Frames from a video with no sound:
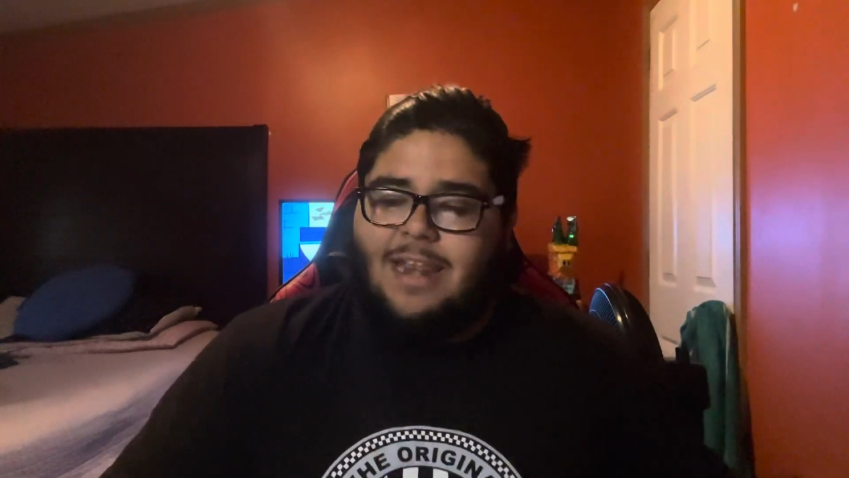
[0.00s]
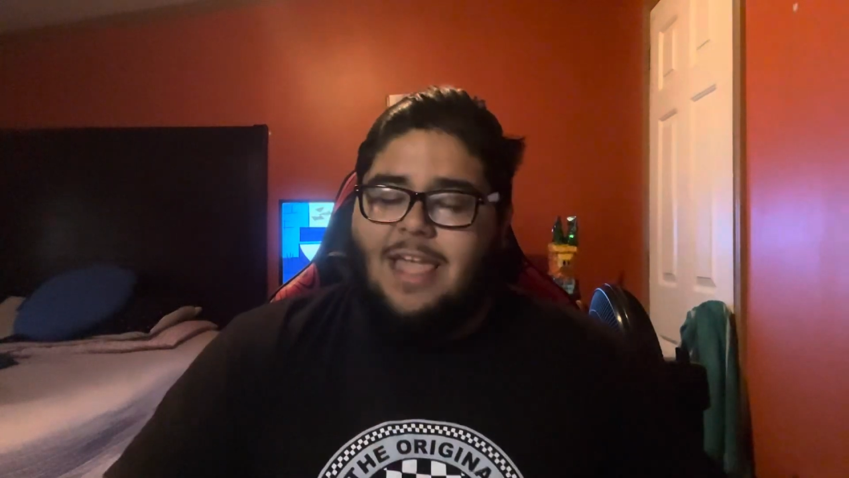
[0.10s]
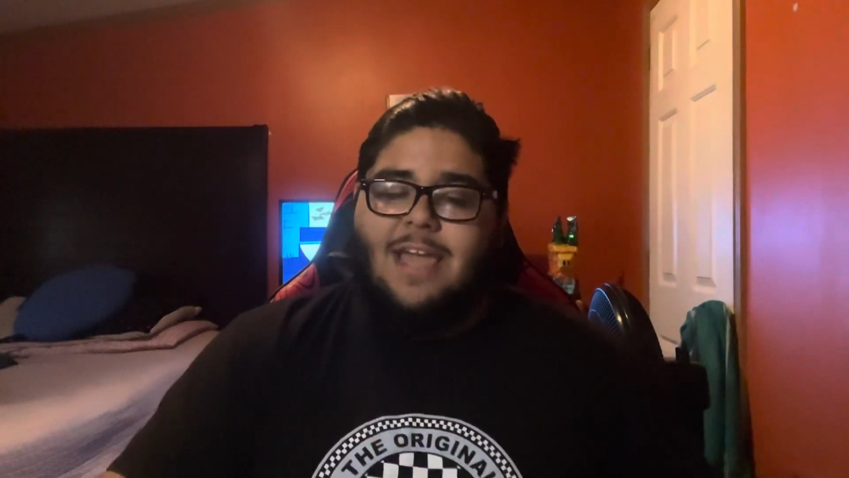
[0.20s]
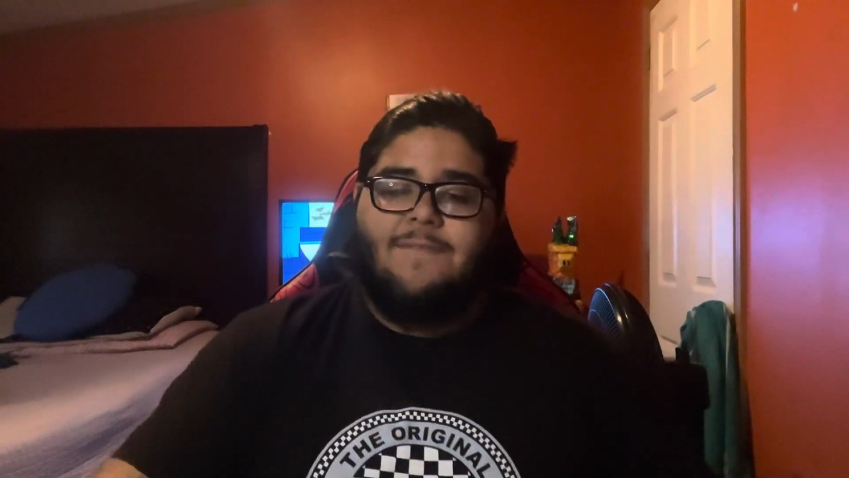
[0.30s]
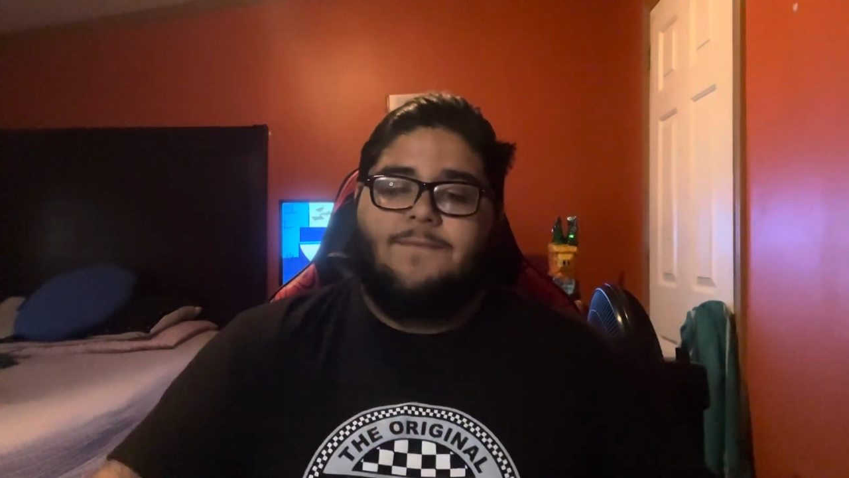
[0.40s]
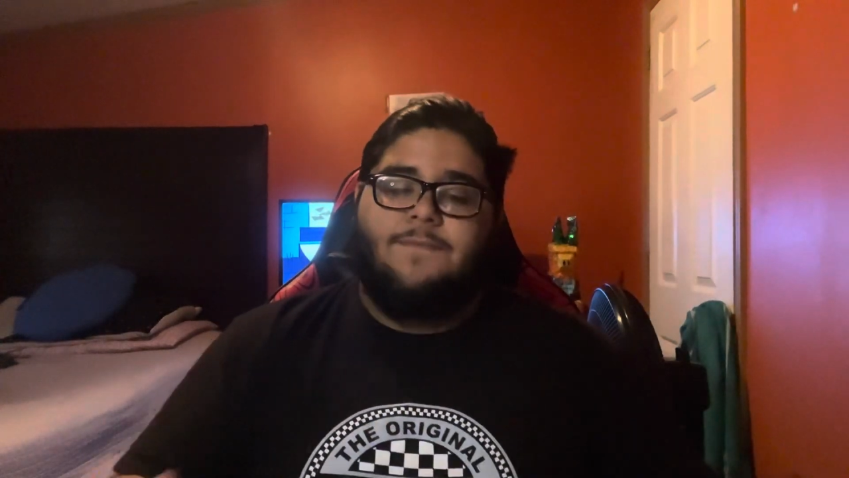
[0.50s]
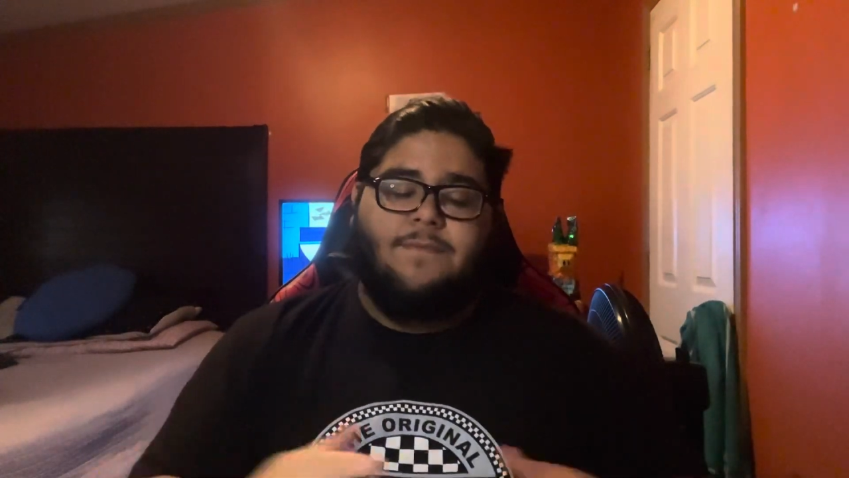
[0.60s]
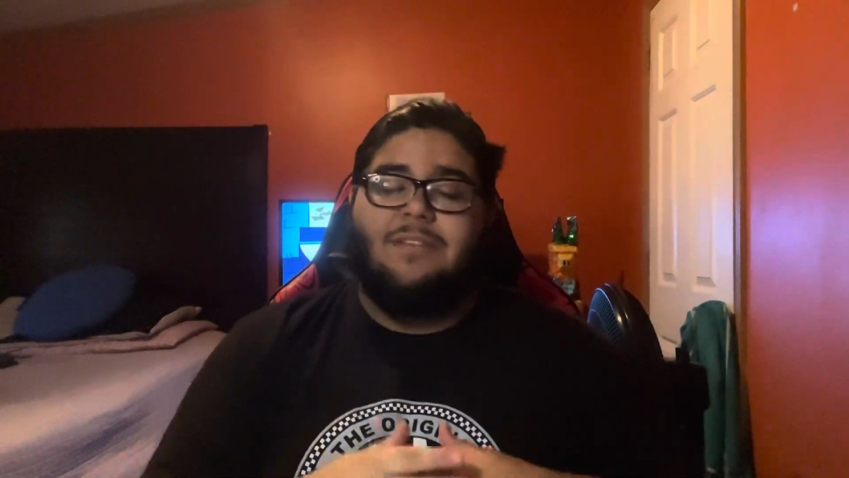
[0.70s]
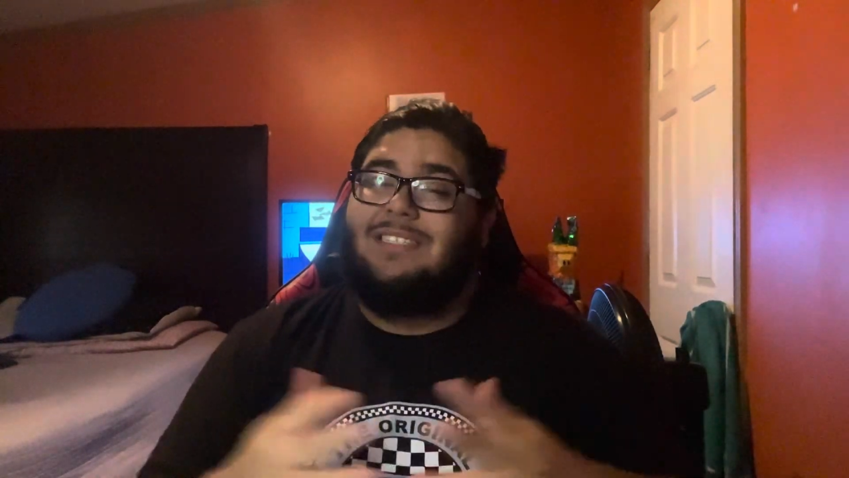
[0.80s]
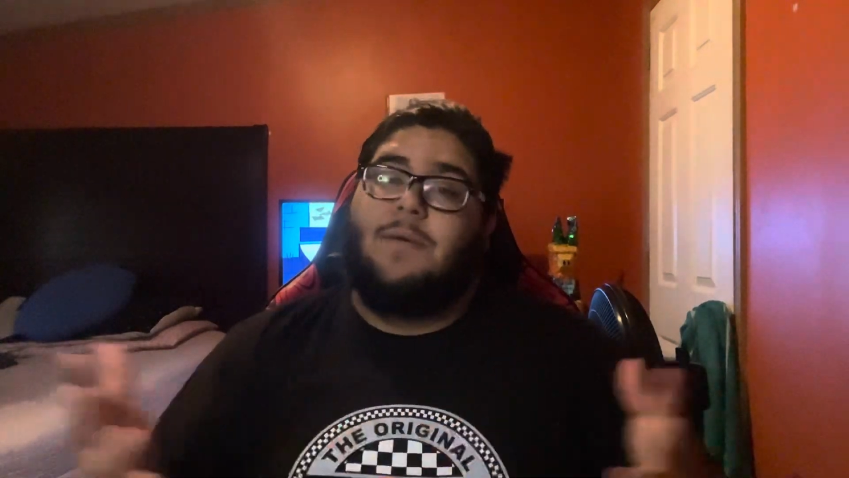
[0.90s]
If
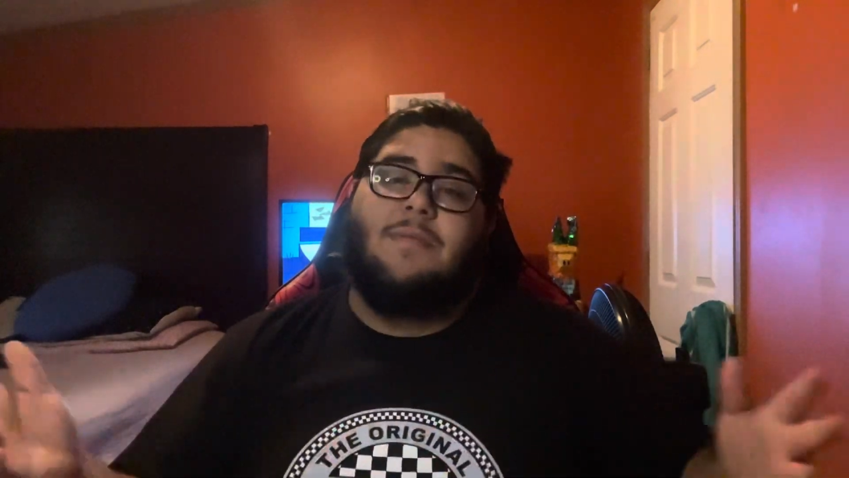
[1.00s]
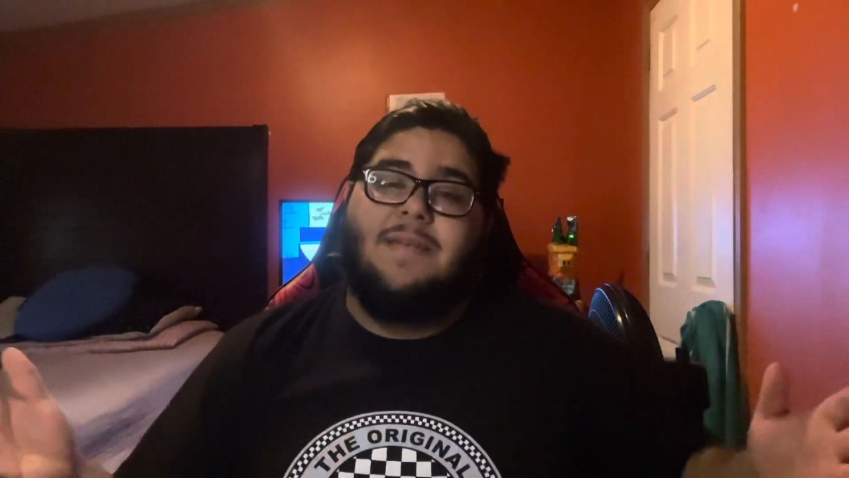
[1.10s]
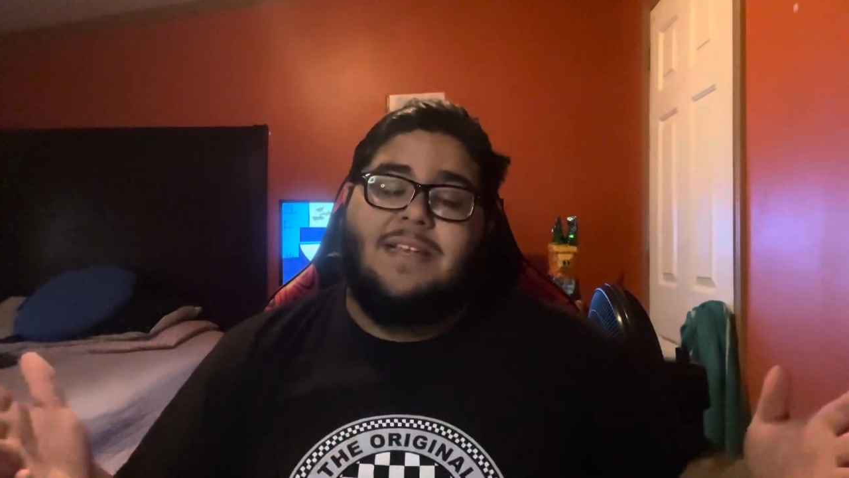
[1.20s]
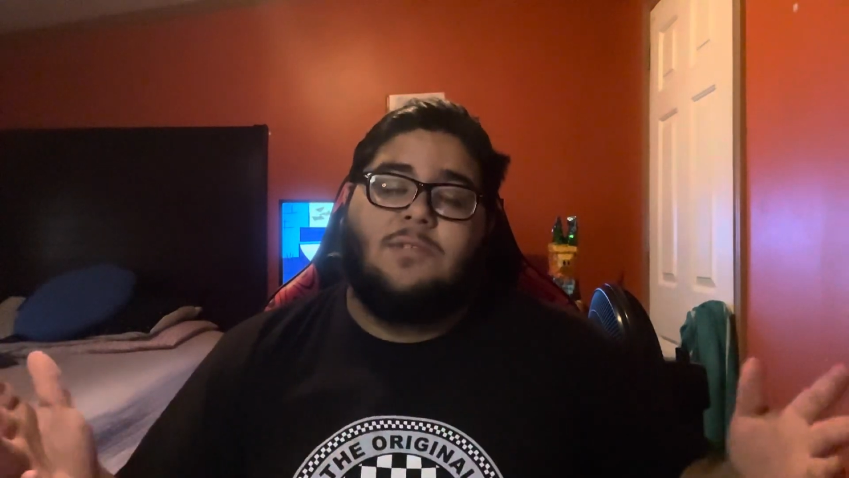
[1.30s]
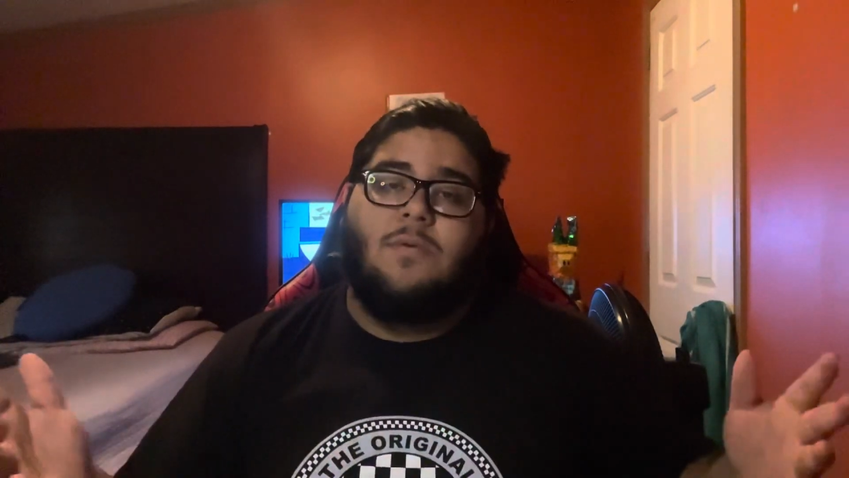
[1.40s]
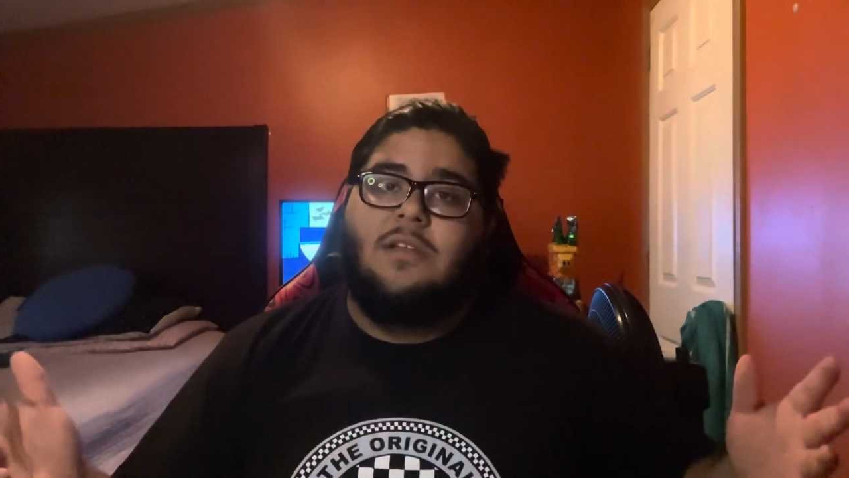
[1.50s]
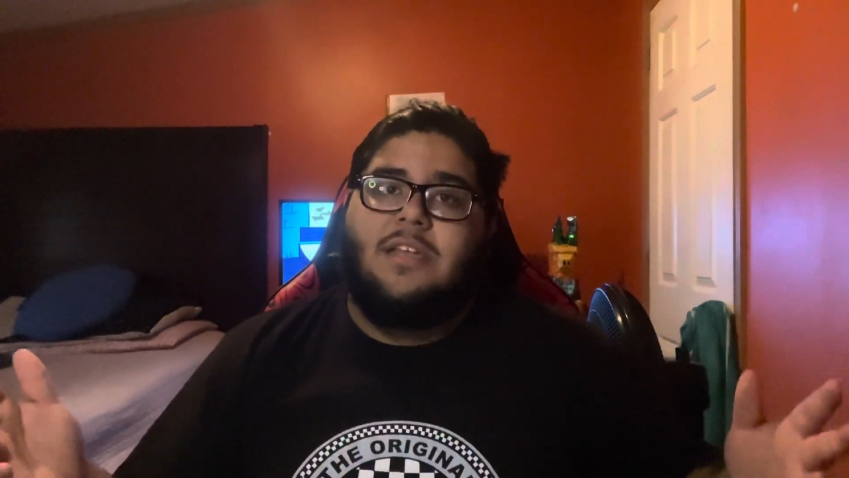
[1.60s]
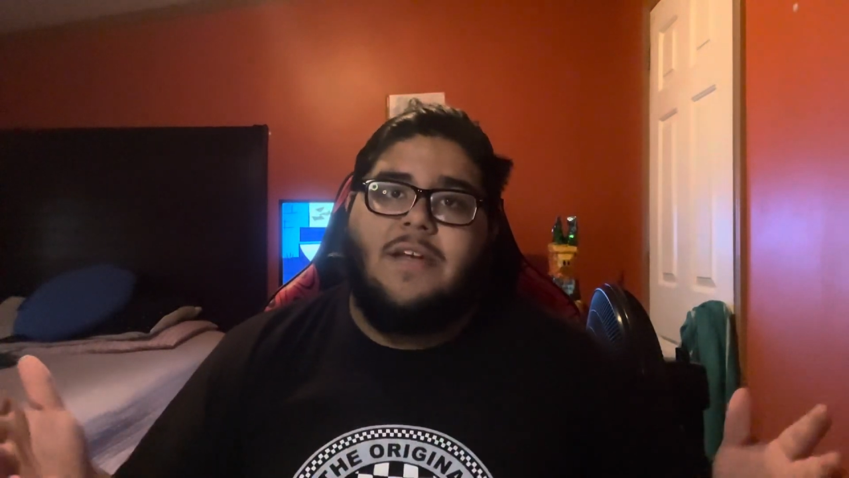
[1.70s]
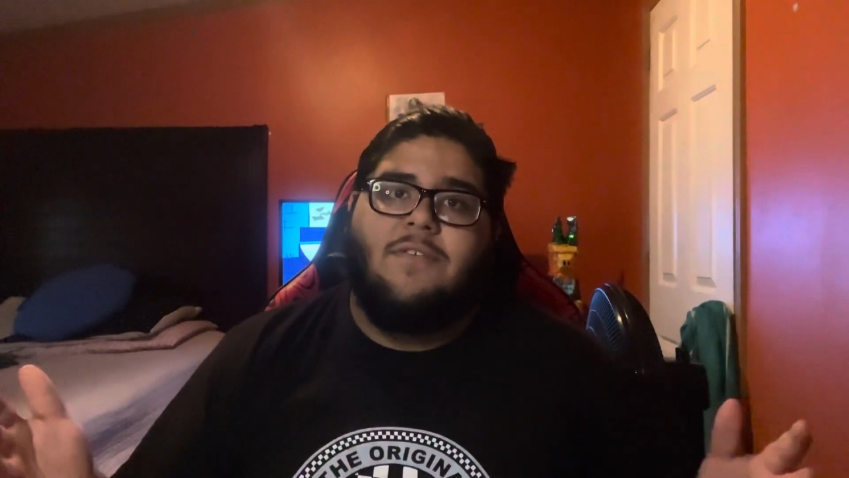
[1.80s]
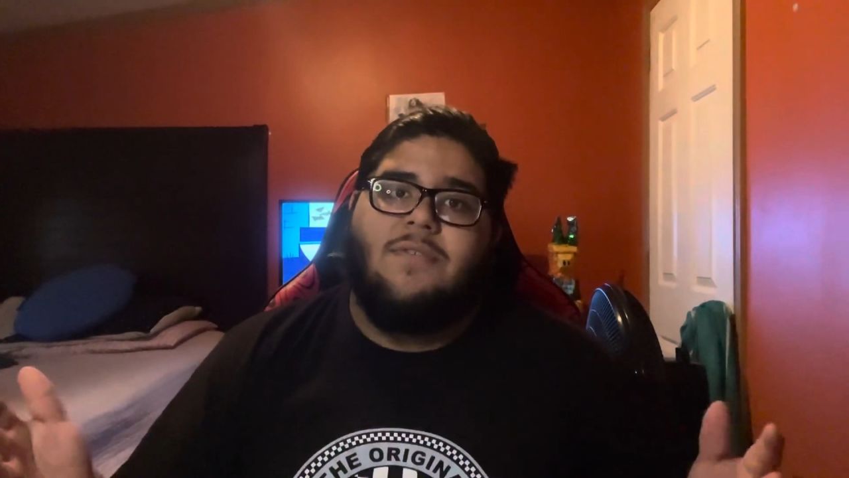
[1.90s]
WWE is willing to
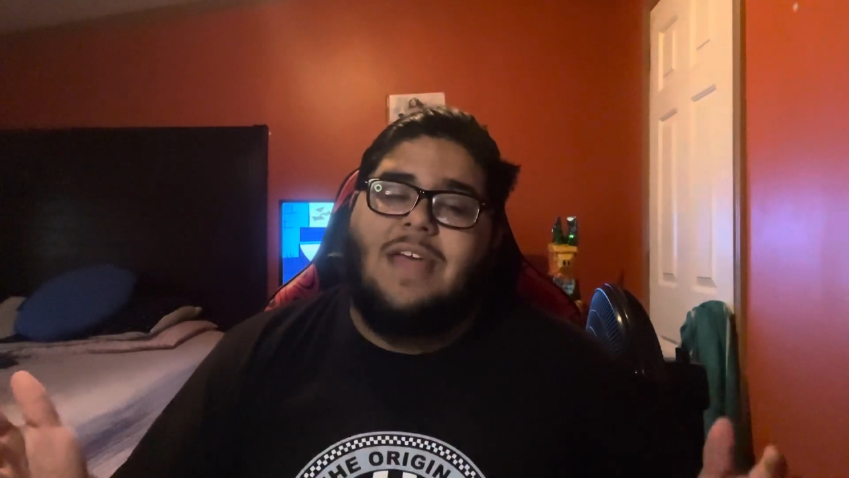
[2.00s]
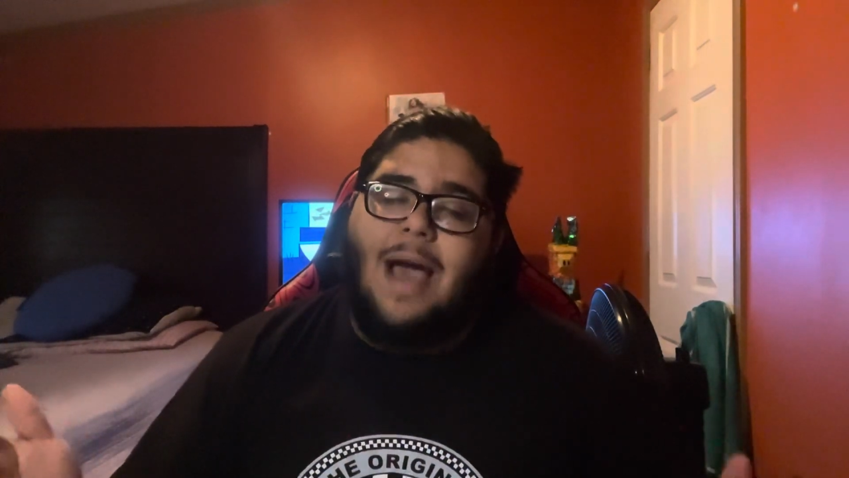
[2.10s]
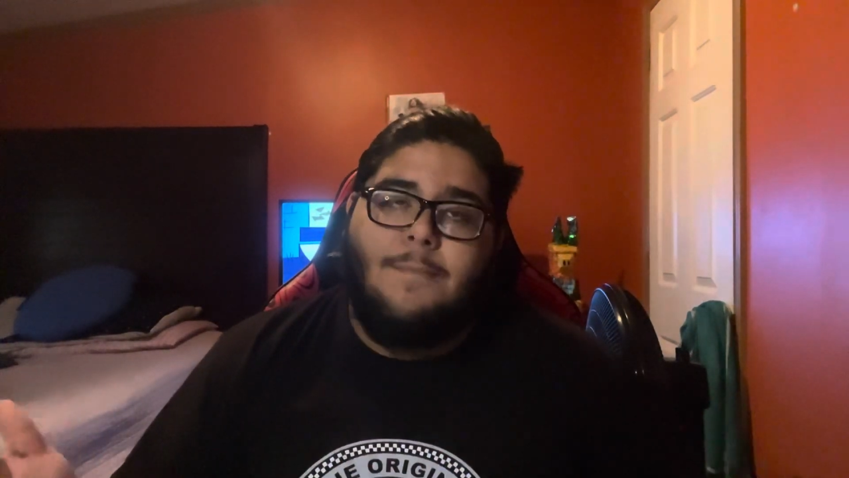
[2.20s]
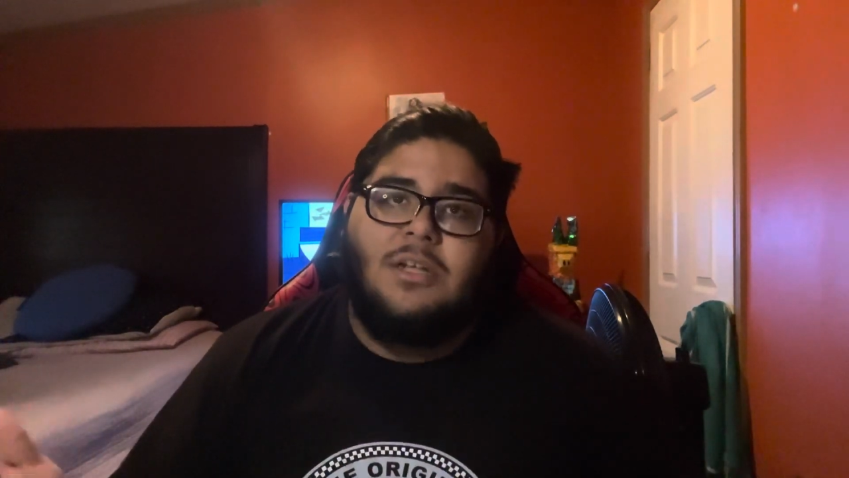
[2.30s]
give her that